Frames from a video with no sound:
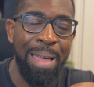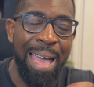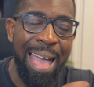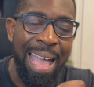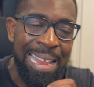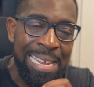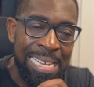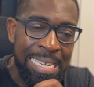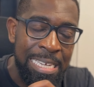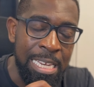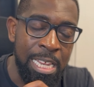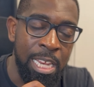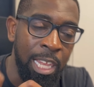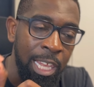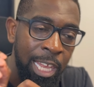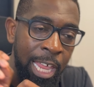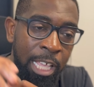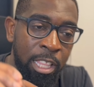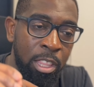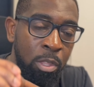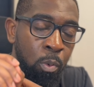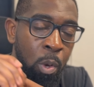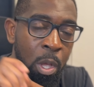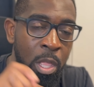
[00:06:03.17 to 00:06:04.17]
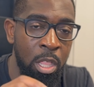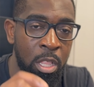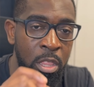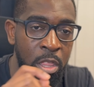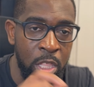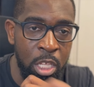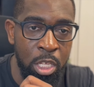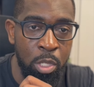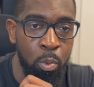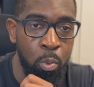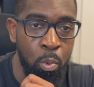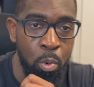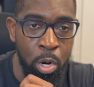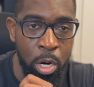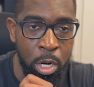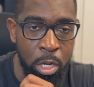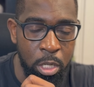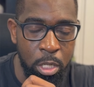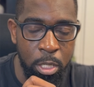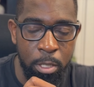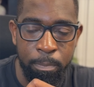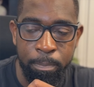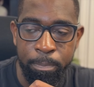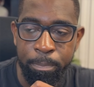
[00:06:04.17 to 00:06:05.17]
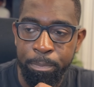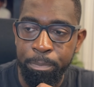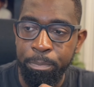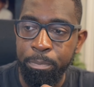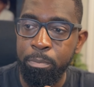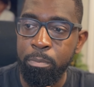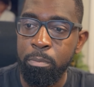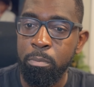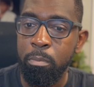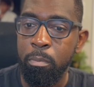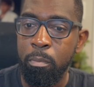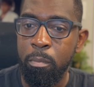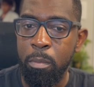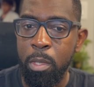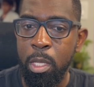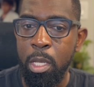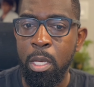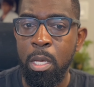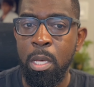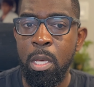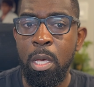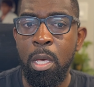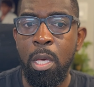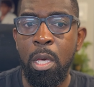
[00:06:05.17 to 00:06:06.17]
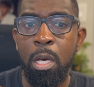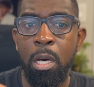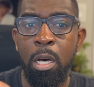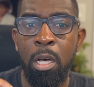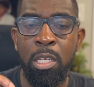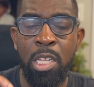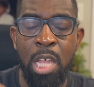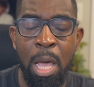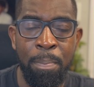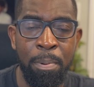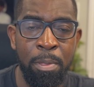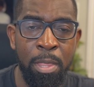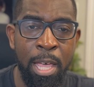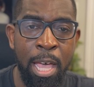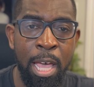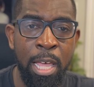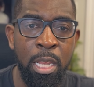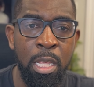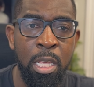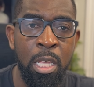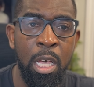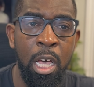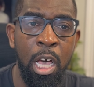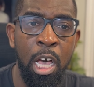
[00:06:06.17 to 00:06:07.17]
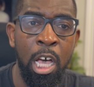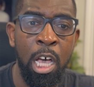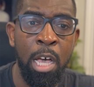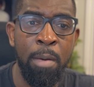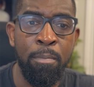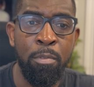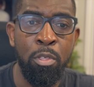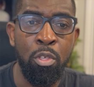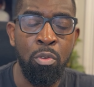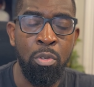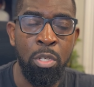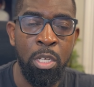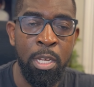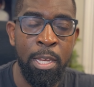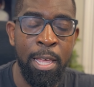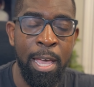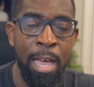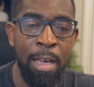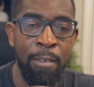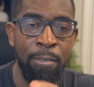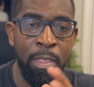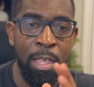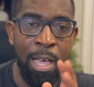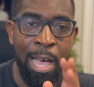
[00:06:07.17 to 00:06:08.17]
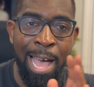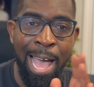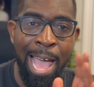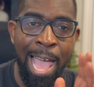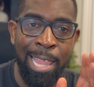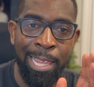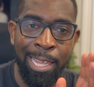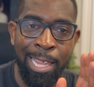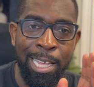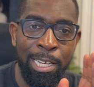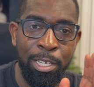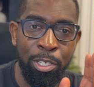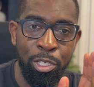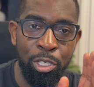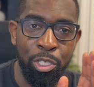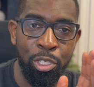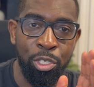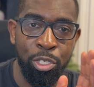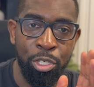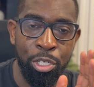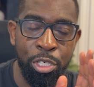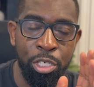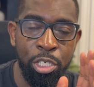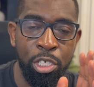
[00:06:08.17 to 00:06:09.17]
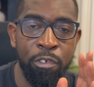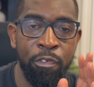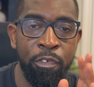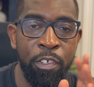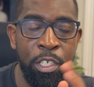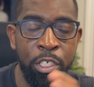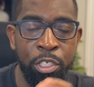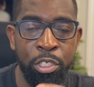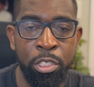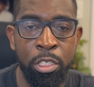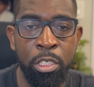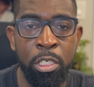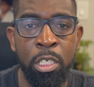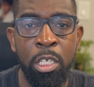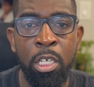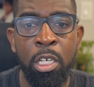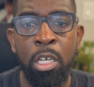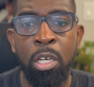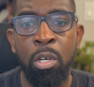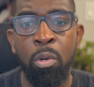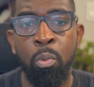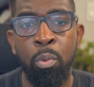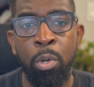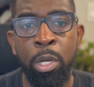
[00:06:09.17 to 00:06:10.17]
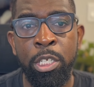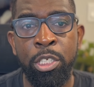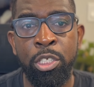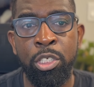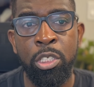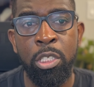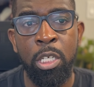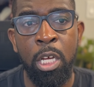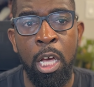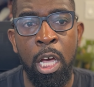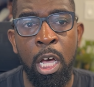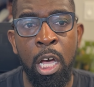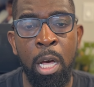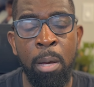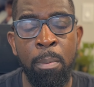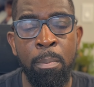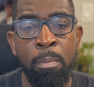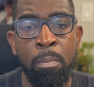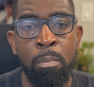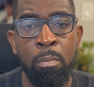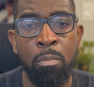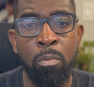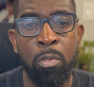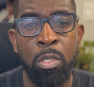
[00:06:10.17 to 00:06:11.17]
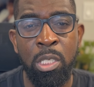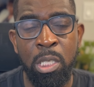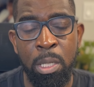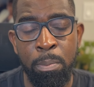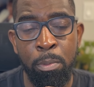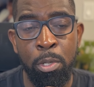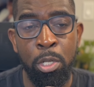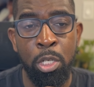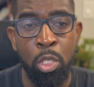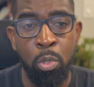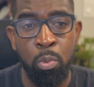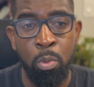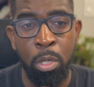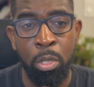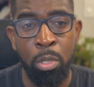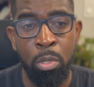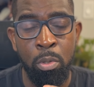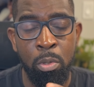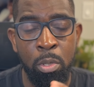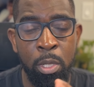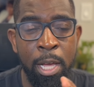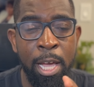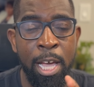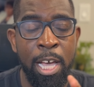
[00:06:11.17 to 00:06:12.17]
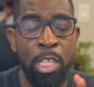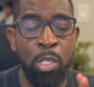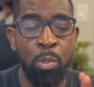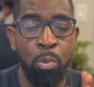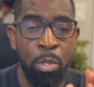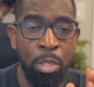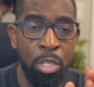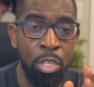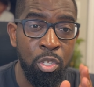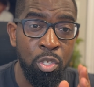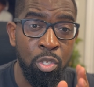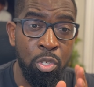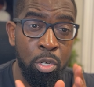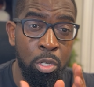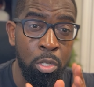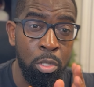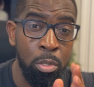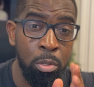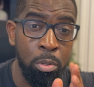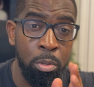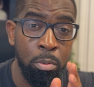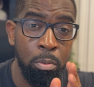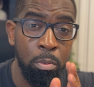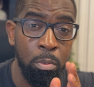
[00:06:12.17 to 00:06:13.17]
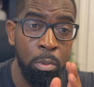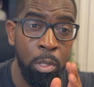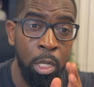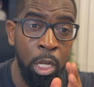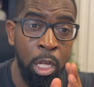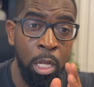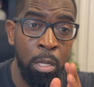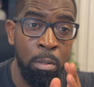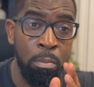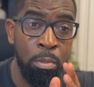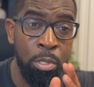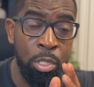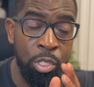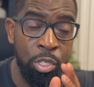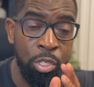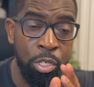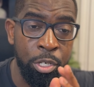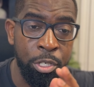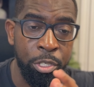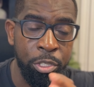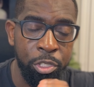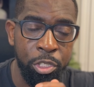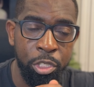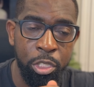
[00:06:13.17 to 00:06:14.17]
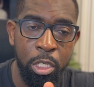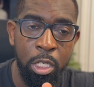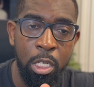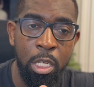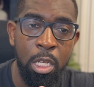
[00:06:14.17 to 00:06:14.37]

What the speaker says: I did like the way that this worked. On top of that, you did have the highlight to search feature, which similar to what Google has with the circle to search.